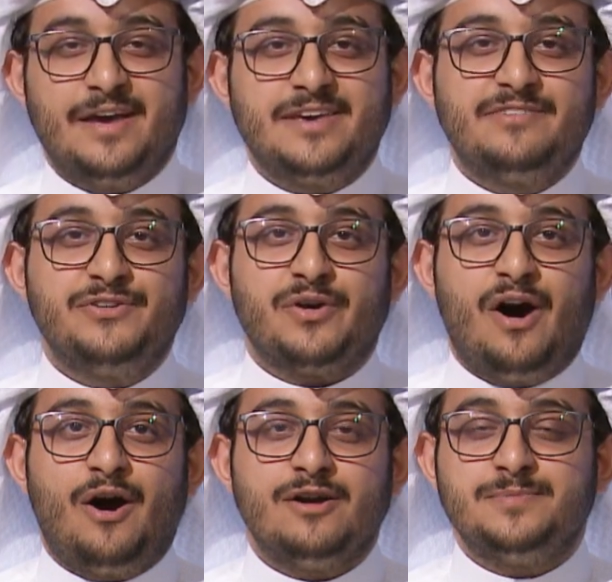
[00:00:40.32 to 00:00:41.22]
Give your
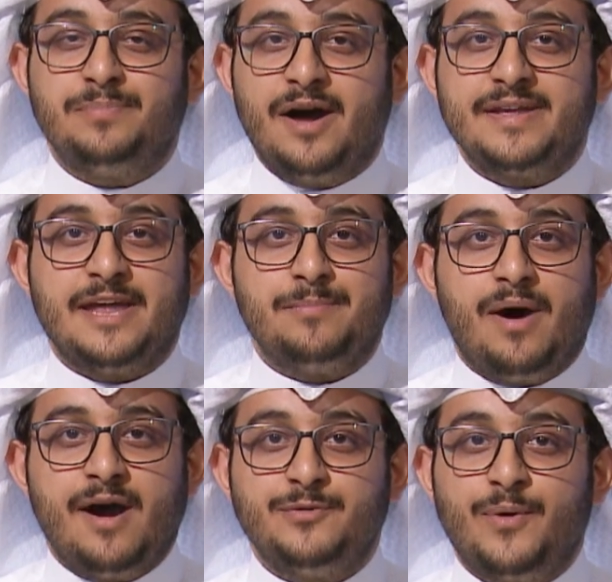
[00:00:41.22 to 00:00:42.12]
heart, body, and
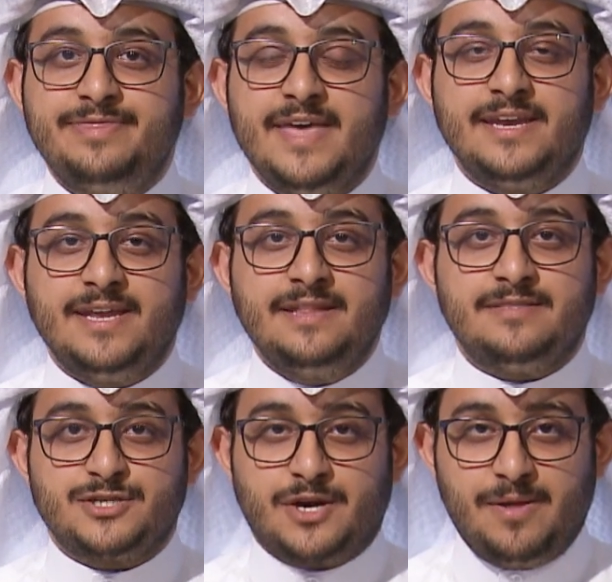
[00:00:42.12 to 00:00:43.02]
mind what they
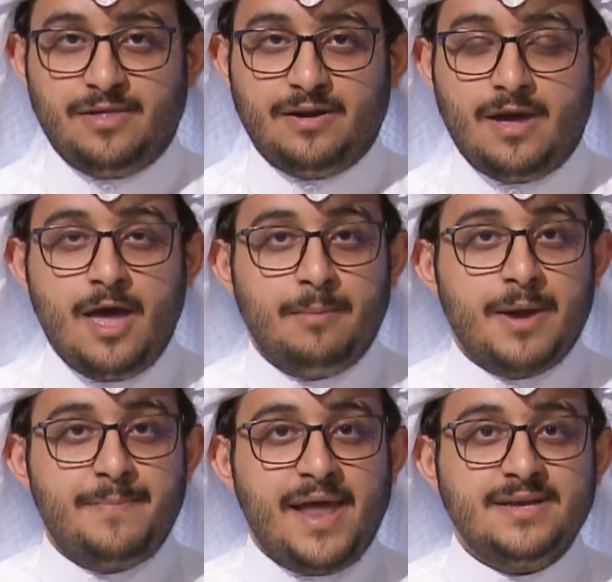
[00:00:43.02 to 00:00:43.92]
need this Ramadan
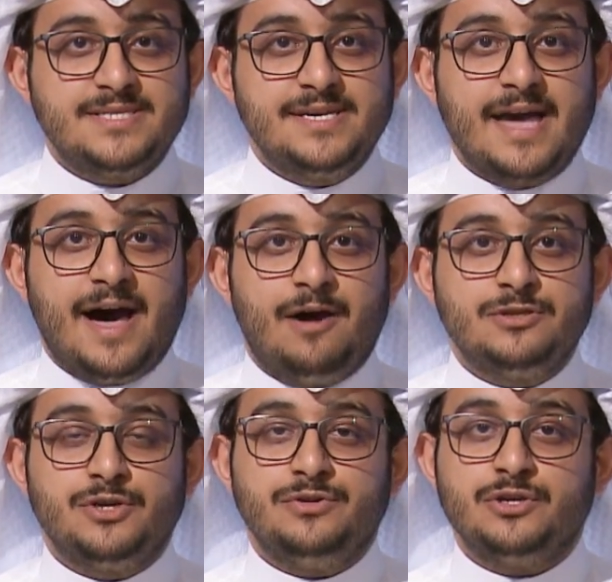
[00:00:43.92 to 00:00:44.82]
by balancing
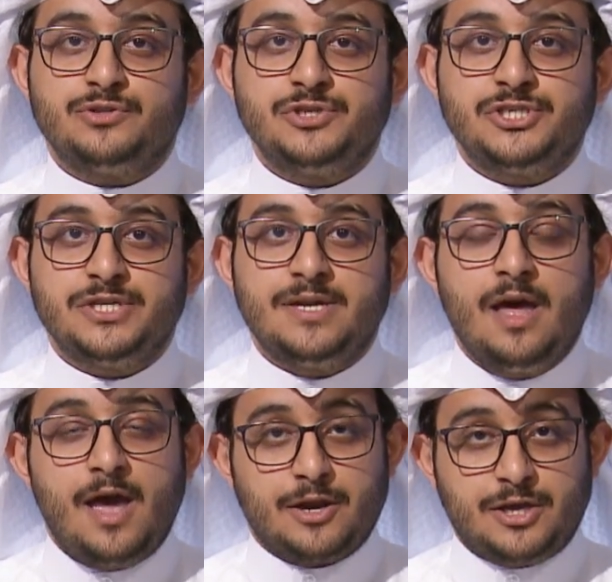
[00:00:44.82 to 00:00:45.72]
out your nutrition
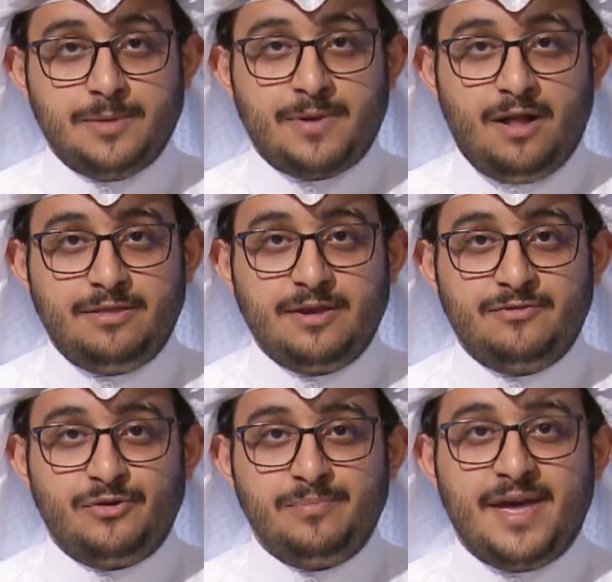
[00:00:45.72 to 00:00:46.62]
and keep
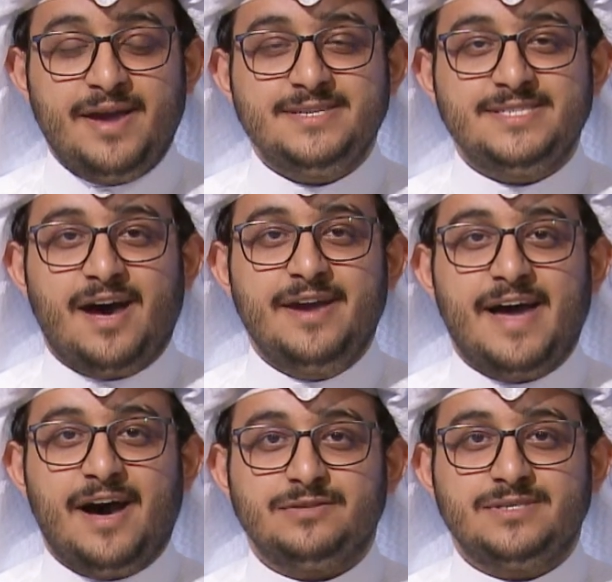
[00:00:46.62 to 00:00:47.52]
healthy from the inside
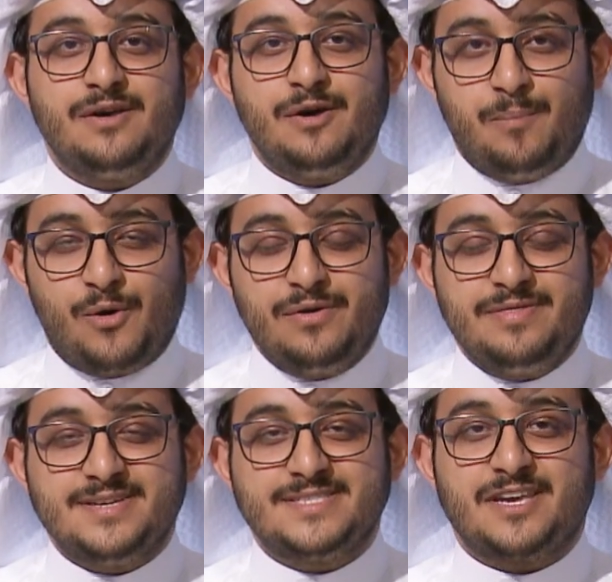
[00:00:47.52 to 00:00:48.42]
out. More
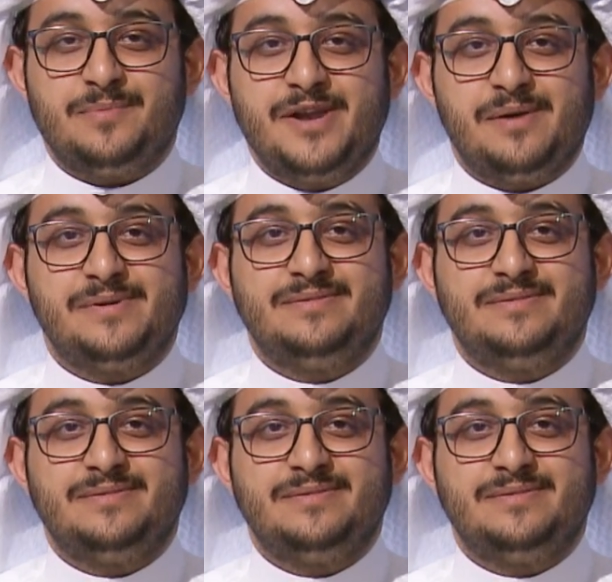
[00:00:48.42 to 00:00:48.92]
on this coming up.